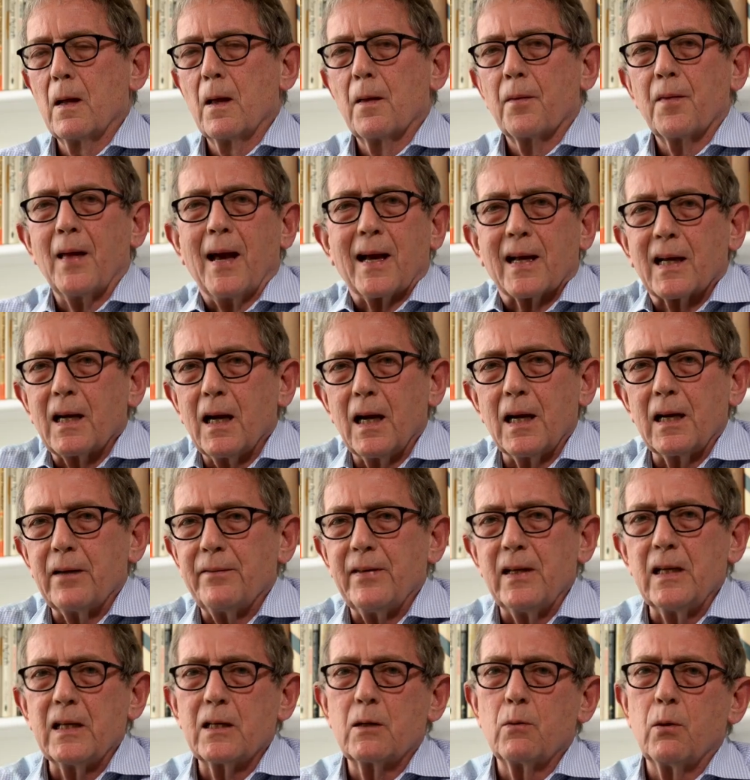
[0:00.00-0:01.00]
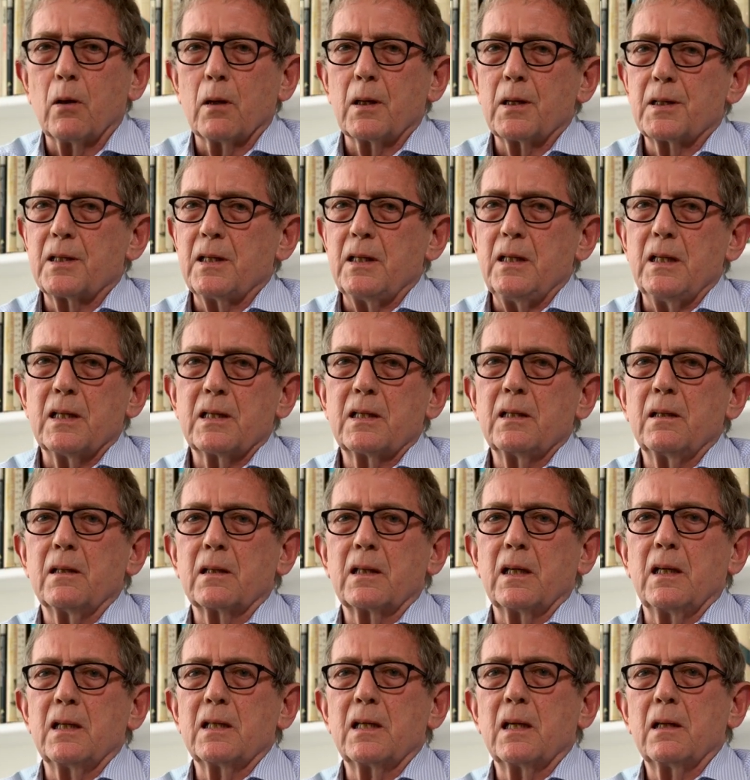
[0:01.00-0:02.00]
That kind of inequality is not
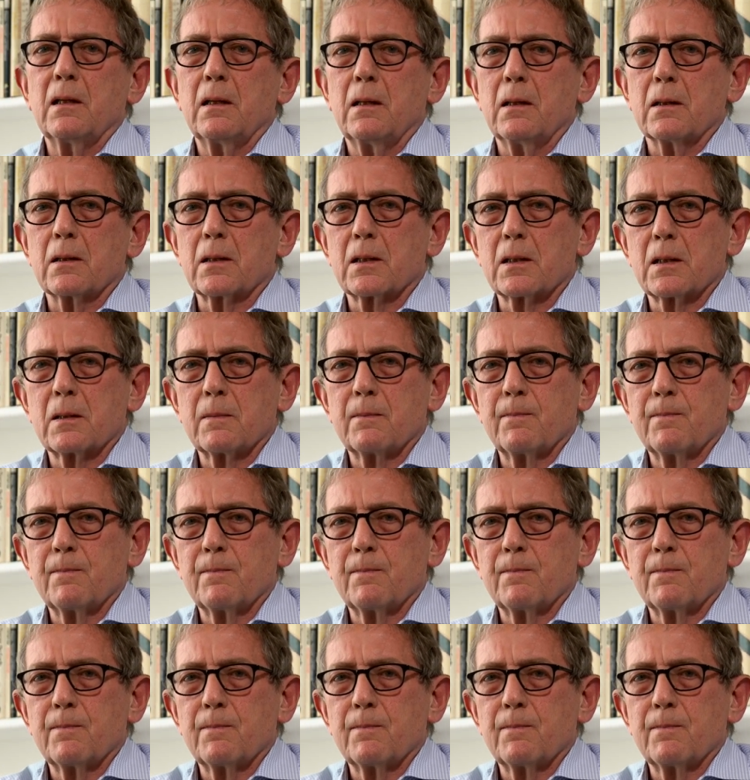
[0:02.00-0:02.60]
going to last.